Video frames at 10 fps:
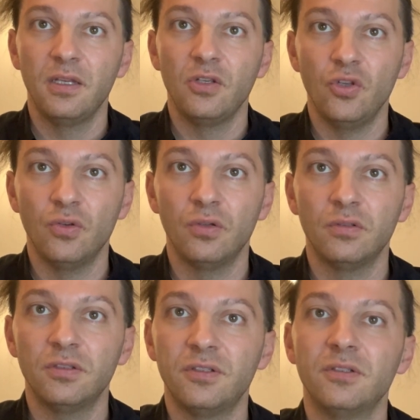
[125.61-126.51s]
you know,
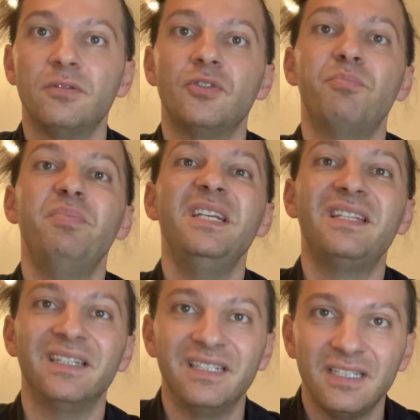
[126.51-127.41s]

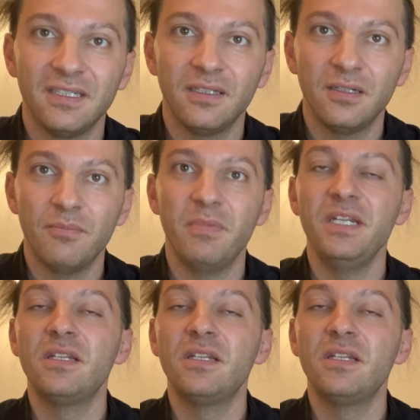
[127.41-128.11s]
repeated many